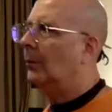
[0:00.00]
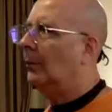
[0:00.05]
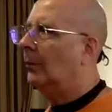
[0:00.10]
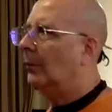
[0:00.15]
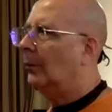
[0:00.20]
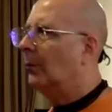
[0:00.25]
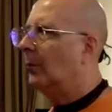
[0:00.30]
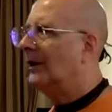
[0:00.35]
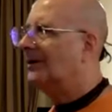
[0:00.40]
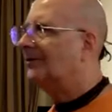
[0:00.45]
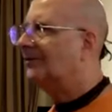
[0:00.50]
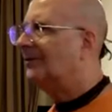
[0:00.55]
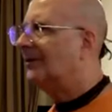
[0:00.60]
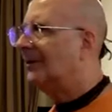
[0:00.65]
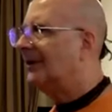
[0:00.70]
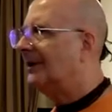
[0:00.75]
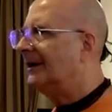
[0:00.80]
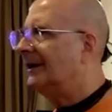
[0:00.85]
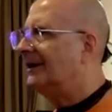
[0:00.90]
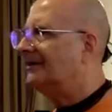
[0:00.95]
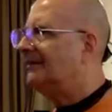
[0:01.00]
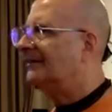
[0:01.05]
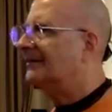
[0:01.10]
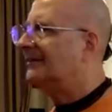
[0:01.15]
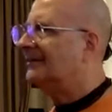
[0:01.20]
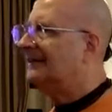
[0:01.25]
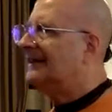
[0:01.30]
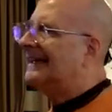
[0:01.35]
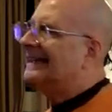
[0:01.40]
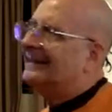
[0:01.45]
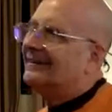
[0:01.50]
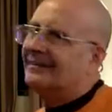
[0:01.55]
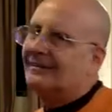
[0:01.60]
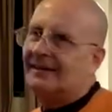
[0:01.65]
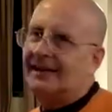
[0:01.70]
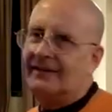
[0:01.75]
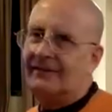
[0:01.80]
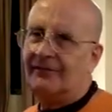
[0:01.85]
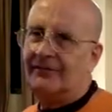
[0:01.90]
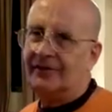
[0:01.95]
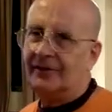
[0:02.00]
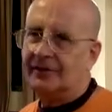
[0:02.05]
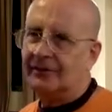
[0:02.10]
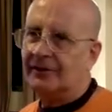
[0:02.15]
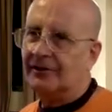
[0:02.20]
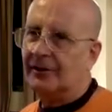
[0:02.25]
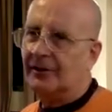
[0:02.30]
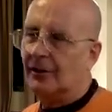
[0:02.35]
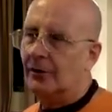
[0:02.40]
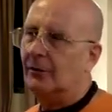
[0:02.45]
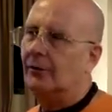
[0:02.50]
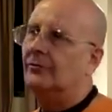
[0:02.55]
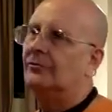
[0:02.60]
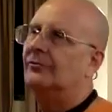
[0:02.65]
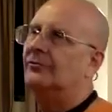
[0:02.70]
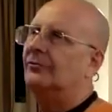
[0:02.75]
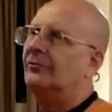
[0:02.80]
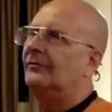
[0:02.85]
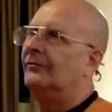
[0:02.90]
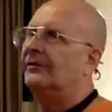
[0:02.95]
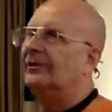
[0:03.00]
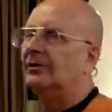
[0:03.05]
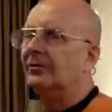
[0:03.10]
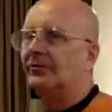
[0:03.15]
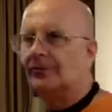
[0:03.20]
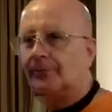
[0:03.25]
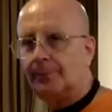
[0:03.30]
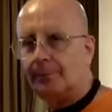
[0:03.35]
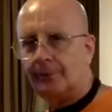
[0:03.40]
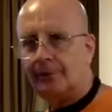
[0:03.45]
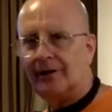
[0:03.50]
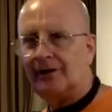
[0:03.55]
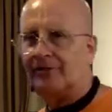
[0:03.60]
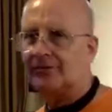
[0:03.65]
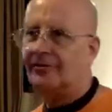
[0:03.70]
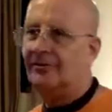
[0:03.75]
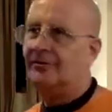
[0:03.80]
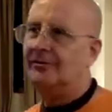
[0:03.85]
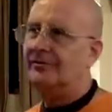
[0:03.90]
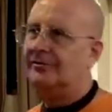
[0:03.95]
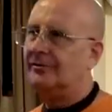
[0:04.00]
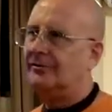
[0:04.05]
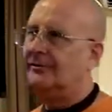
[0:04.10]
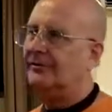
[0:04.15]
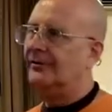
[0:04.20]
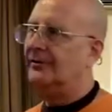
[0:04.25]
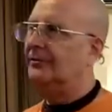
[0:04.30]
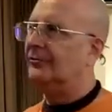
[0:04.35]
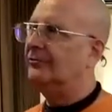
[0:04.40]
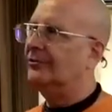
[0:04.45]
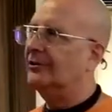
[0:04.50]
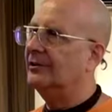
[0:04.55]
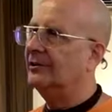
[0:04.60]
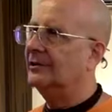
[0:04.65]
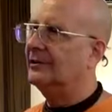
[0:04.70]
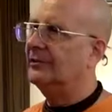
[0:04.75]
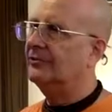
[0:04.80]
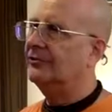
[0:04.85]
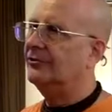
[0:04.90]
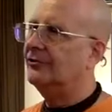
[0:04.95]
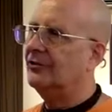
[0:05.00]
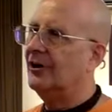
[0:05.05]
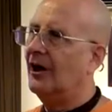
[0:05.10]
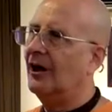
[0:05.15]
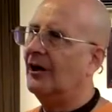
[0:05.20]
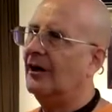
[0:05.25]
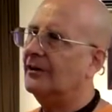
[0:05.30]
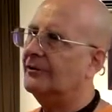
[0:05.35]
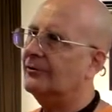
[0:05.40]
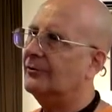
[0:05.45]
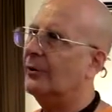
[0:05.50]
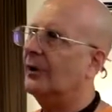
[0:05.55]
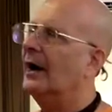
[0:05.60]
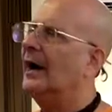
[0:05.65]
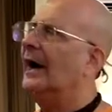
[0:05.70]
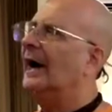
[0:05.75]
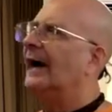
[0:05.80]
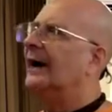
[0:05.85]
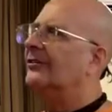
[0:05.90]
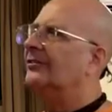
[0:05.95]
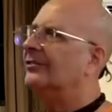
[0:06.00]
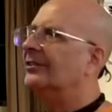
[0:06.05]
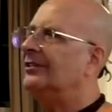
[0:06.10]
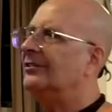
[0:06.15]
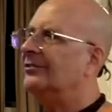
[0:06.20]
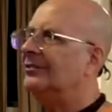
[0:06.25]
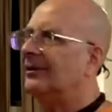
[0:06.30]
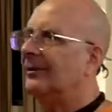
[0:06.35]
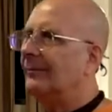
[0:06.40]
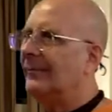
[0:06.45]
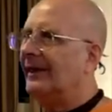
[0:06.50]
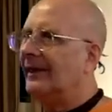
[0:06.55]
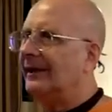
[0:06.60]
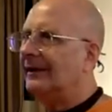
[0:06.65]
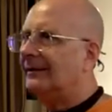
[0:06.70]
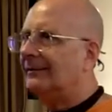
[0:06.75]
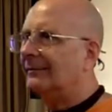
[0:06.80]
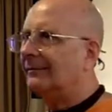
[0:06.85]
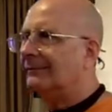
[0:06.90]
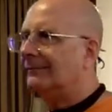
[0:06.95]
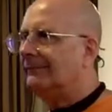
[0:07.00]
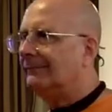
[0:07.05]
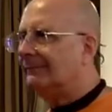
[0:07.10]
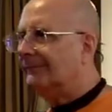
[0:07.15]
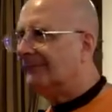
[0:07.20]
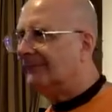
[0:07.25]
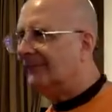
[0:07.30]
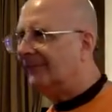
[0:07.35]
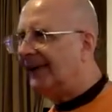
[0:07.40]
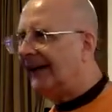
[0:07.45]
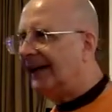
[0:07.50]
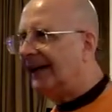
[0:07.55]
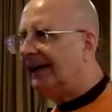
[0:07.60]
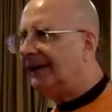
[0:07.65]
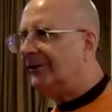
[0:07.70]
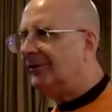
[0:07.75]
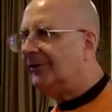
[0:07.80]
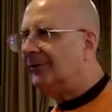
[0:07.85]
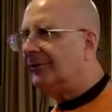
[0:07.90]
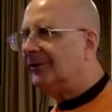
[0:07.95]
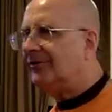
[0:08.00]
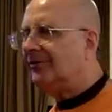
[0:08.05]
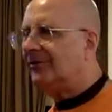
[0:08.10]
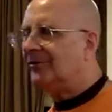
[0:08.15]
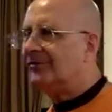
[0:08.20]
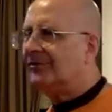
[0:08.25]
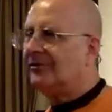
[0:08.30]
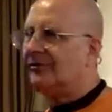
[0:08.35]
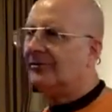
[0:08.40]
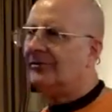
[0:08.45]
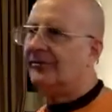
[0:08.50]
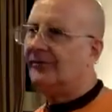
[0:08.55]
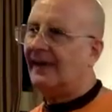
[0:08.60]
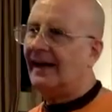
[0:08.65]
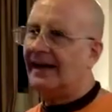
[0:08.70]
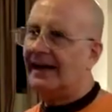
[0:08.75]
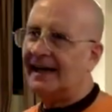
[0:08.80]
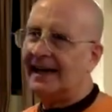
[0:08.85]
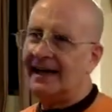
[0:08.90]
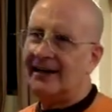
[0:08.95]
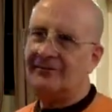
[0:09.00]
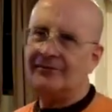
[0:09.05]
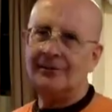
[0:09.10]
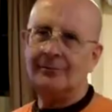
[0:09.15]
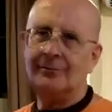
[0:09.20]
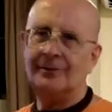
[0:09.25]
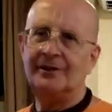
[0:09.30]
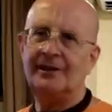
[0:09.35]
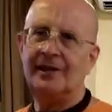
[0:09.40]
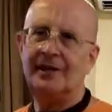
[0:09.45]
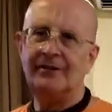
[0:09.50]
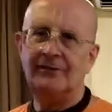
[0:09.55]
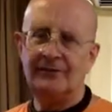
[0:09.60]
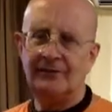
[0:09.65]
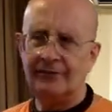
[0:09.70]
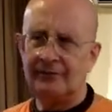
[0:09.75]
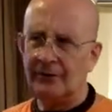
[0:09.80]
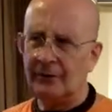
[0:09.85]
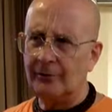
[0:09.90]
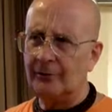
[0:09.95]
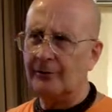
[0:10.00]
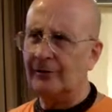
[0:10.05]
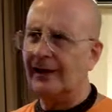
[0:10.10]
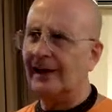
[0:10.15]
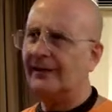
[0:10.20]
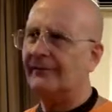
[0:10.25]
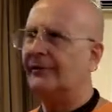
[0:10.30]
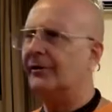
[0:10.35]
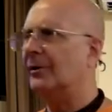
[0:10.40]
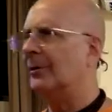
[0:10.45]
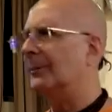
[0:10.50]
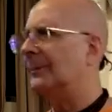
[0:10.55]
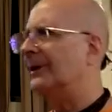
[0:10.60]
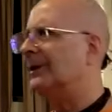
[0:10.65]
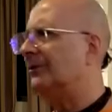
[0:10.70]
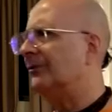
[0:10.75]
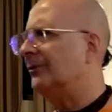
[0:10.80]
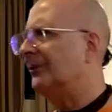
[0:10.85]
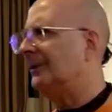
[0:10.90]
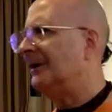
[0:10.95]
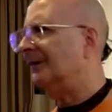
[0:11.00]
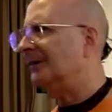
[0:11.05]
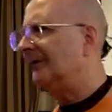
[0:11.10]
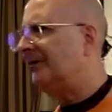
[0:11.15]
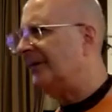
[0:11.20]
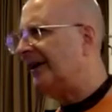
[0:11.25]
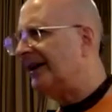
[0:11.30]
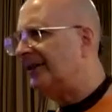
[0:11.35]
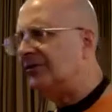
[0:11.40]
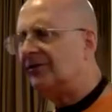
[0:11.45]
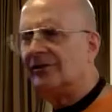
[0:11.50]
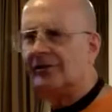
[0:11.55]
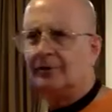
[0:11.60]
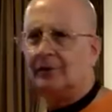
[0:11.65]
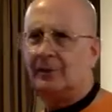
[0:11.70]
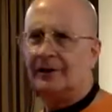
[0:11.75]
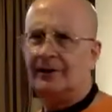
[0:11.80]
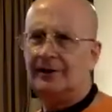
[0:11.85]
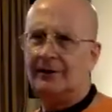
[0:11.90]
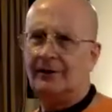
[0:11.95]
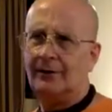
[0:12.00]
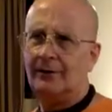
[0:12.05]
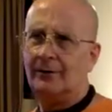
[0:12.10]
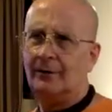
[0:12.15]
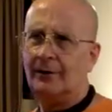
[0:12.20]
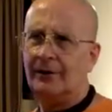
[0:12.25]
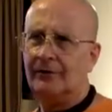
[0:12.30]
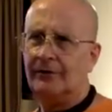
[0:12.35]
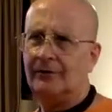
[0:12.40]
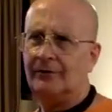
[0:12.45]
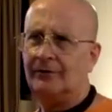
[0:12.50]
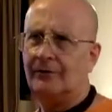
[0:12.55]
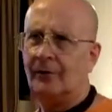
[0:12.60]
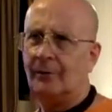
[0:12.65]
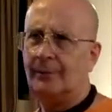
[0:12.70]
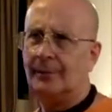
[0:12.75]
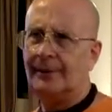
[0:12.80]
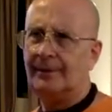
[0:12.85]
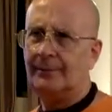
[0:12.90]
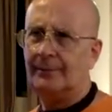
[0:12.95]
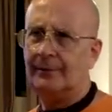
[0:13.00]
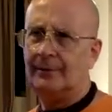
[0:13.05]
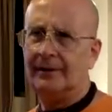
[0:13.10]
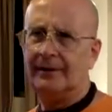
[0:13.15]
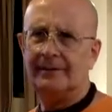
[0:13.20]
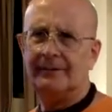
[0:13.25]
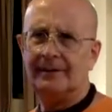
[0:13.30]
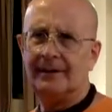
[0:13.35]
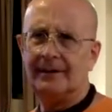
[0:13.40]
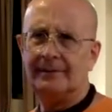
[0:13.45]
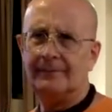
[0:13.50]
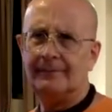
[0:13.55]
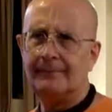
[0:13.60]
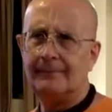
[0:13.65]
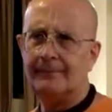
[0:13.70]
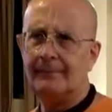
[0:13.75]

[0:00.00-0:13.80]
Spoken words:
when somebody thinks they felt a ghost, or feels a presence, or feels a little shocked, or sees something fade into existence, fade out, someone takes a photograph and there appears to be a face in a window where there's no people living,